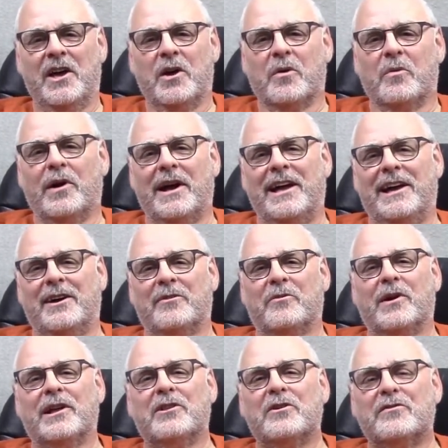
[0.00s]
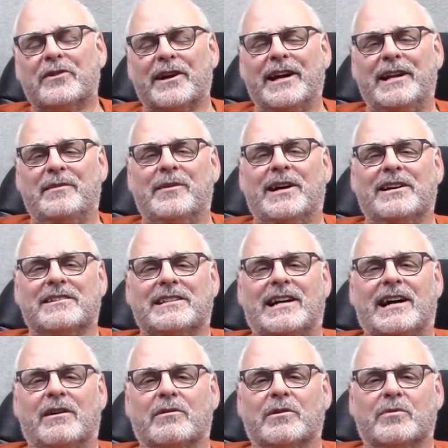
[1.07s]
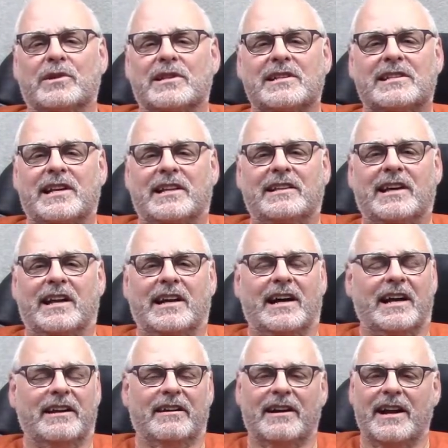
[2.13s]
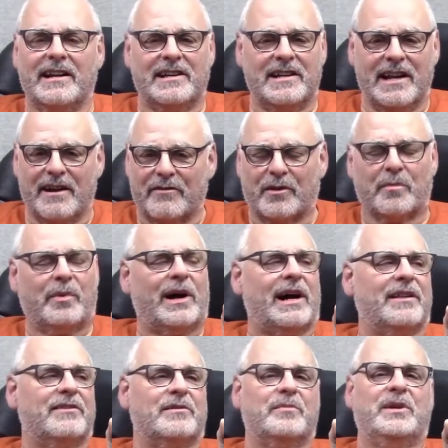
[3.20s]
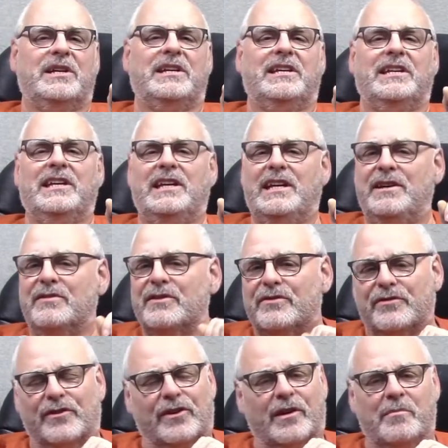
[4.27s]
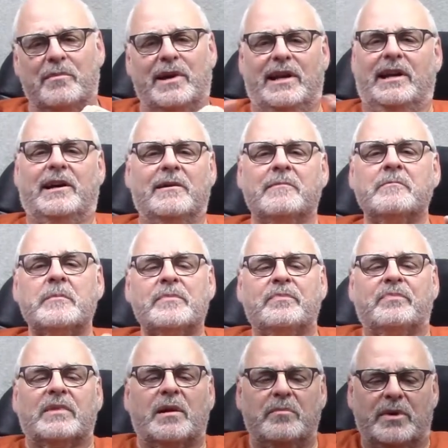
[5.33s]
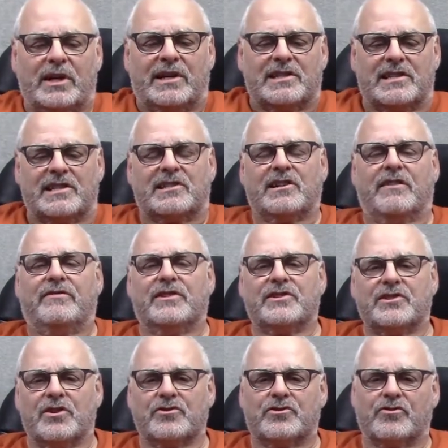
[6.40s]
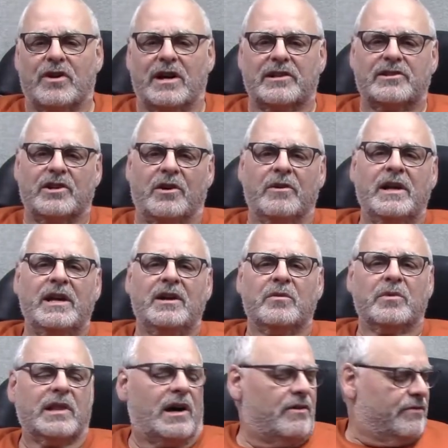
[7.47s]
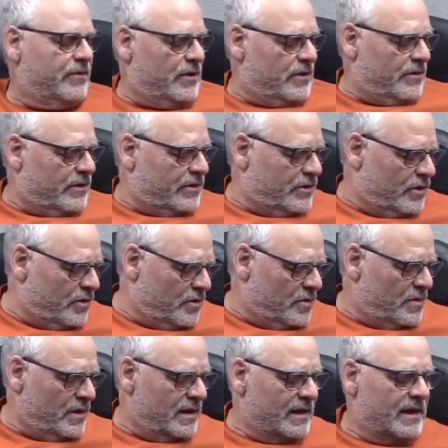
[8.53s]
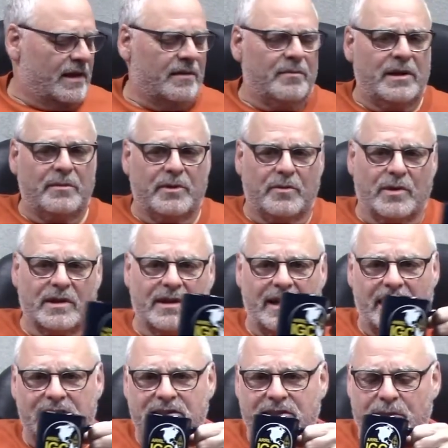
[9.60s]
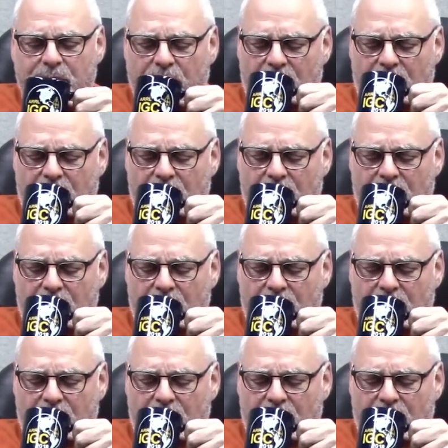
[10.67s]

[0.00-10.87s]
well over 80 miles an hour with this antenna on there, and it never bothered me even for a minute because the stuff is so strong. So without further ado, and maybe one last sip of